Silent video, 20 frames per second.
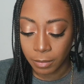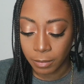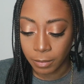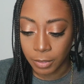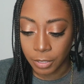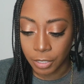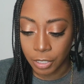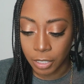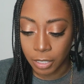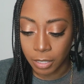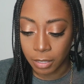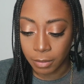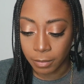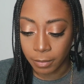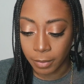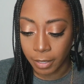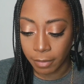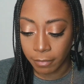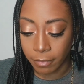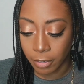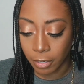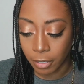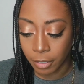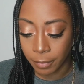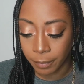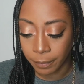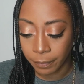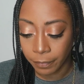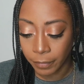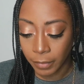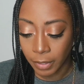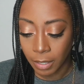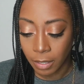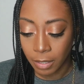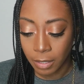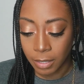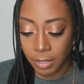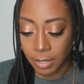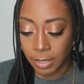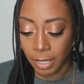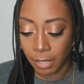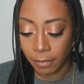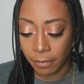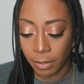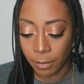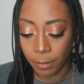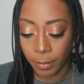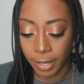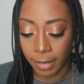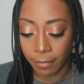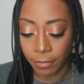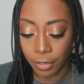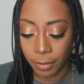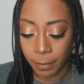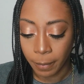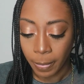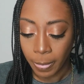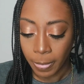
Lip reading: widget, whatever, save it, whatever.